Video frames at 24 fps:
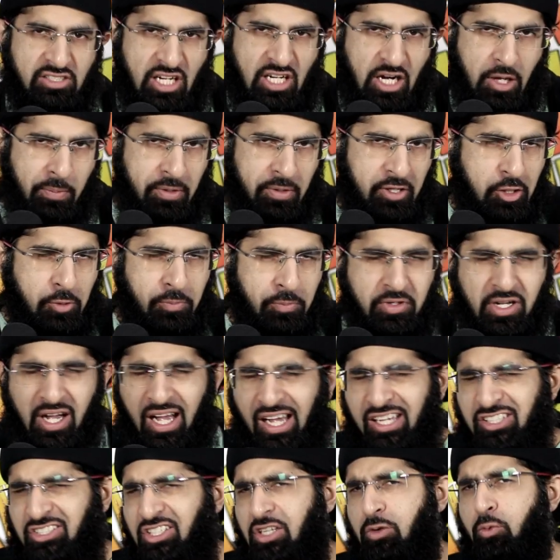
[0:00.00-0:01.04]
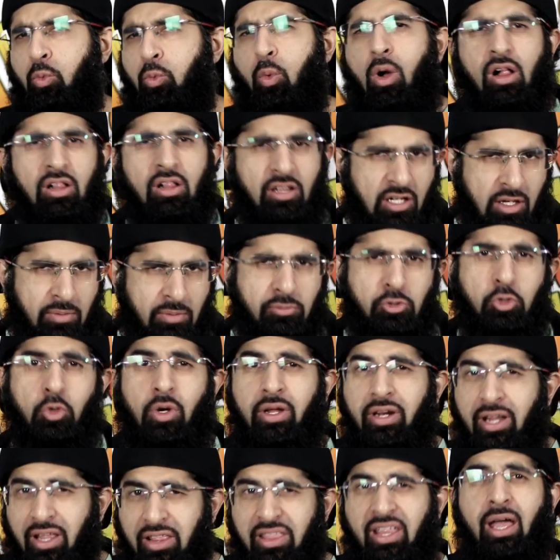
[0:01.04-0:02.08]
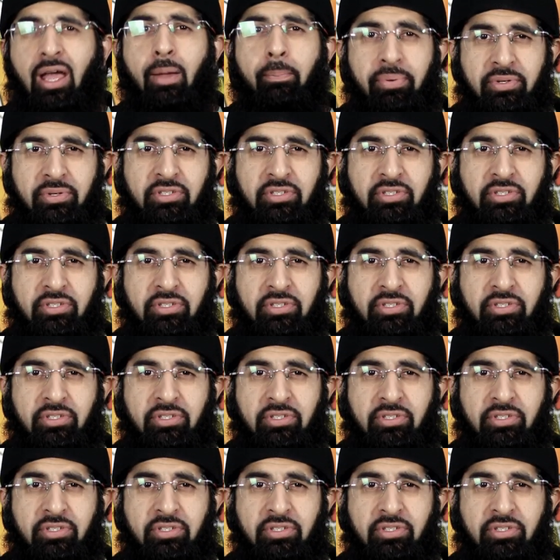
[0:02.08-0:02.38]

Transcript: Assalamu alaikum guys and welcome to another